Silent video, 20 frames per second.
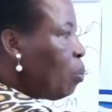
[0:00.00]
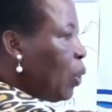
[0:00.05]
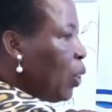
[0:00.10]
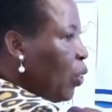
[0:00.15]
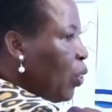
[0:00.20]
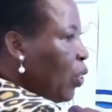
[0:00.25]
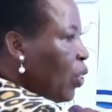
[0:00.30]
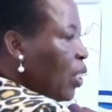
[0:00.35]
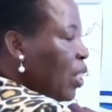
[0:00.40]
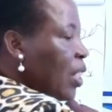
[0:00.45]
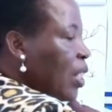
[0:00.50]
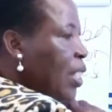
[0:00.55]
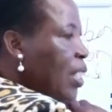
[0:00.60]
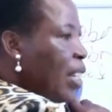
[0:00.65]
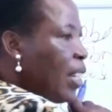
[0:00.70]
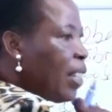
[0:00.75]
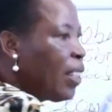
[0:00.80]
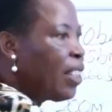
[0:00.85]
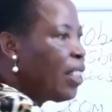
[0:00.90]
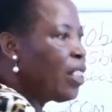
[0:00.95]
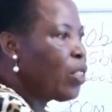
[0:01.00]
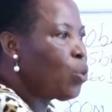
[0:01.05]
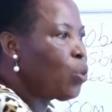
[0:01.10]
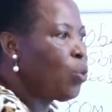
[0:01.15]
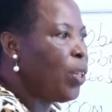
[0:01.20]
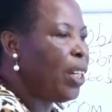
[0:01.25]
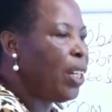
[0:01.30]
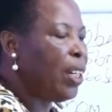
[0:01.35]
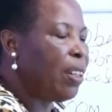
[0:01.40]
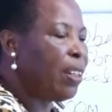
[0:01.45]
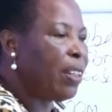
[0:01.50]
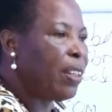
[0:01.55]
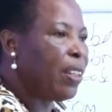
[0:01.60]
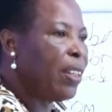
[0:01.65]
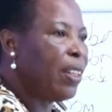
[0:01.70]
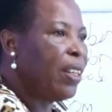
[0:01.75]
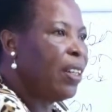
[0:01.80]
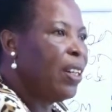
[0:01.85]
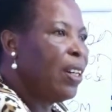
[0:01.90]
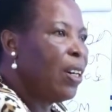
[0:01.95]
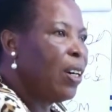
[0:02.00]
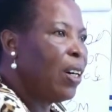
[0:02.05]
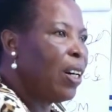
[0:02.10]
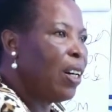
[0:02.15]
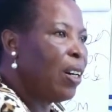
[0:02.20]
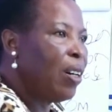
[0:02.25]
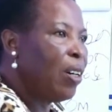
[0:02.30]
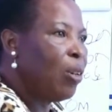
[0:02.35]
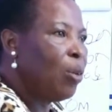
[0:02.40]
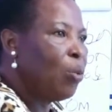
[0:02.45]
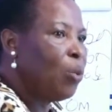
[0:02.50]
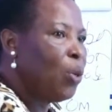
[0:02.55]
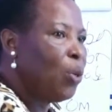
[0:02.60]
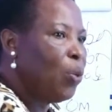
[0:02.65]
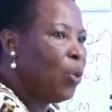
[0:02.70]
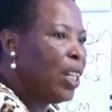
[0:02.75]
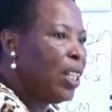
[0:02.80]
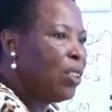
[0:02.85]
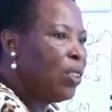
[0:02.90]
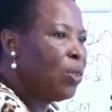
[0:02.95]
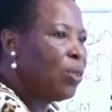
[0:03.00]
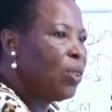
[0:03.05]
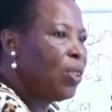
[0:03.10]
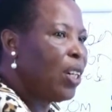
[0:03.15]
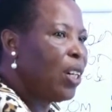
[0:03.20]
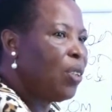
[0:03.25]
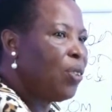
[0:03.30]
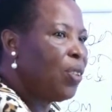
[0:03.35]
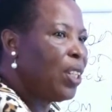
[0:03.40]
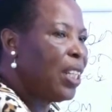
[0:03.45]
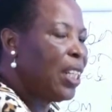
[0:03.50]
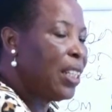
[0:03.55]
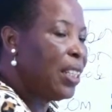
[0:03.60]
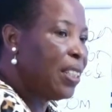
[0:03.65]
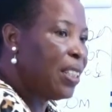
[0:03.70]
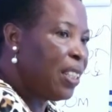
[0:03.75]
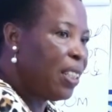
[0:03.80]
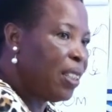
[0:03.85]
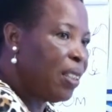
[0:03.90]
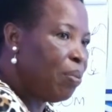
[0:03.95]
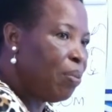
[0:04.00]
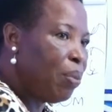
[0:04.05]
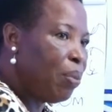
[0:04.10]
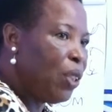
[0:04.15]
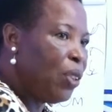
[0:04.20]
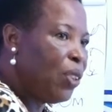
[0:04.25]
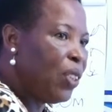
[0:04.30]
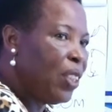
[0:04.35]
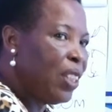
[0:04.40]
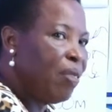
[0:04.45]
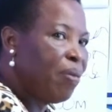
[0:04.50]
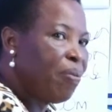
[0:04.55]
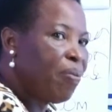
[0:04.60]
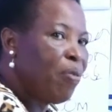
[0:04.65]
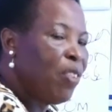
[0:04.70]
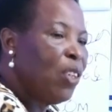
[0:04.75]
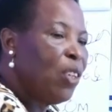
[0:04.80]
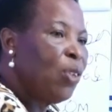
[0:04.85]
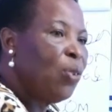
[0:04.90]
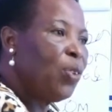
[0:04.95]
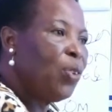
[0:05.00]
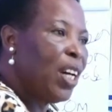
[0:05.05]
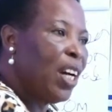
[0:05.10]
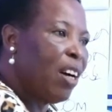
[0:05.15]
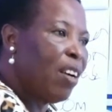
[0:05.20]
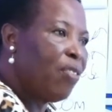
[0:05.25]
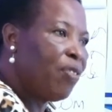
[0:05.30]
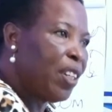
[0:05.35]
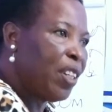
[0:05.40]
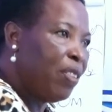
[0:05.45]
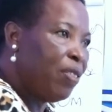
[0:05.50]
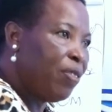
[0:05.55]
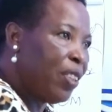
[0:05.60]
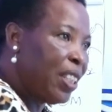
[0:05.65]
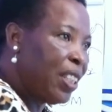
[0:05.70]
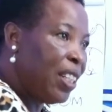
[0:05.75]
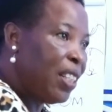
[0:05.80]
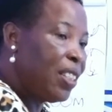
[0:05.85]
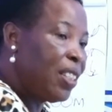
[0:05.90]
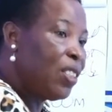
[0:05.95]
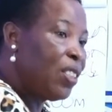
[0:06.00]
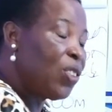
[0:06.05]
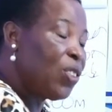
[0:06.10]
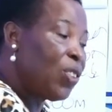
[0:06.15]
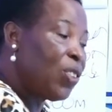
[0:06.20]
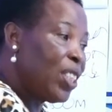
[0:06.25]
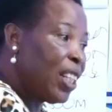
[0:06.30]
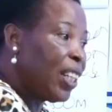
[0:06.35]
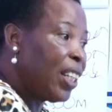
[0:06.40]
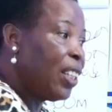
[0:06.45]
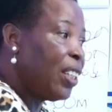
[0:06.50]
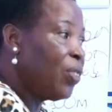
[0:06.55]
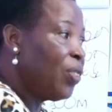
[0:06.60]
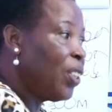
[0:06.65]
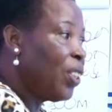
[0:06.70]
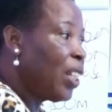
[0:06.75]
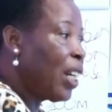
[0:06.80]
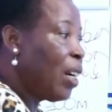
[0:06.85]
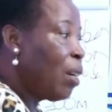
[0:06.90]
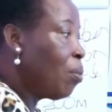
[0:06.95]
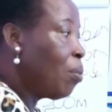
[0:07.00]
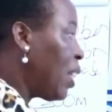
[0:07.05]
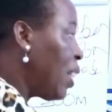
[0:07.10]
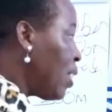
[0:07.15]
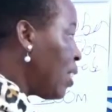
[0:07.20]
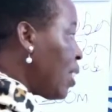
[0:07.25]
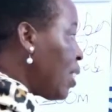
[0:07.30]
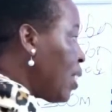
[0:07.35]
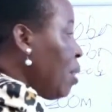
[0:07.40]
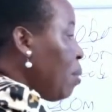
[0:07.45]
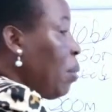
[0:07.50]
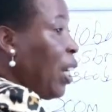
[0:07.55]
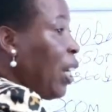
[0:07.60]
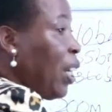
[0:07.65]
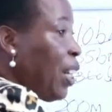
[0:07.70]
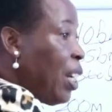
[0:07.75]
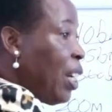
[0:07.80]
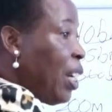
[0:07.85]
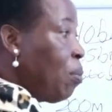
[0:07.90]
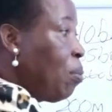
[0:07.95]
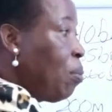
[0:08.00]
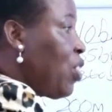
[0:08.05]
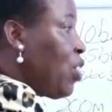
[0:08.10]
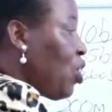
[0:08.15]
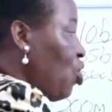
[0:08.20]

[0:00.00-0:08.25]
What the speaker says: billion. You say this week, we want 210 billion. We have advertised. So Jacqueline will come and say, my name is